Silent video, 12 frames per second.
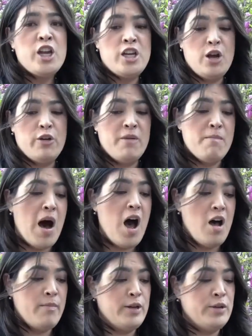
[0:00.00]
the
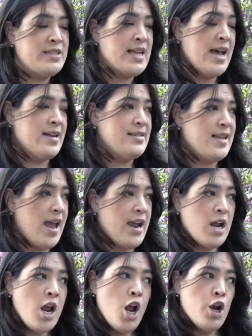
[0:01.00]
mom who says
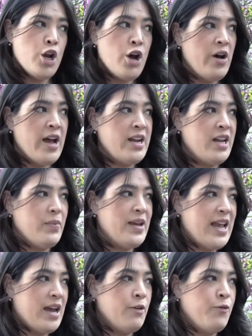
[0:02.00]
like, no honey, we
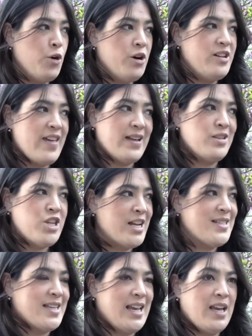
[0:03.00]
can't afford that
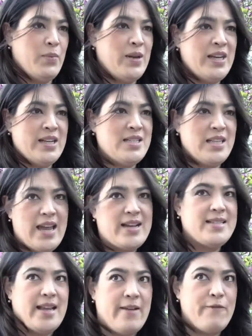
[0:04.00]
jet ski, we need to
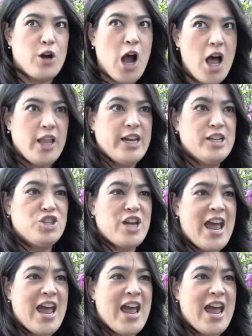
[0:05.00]
like save for college.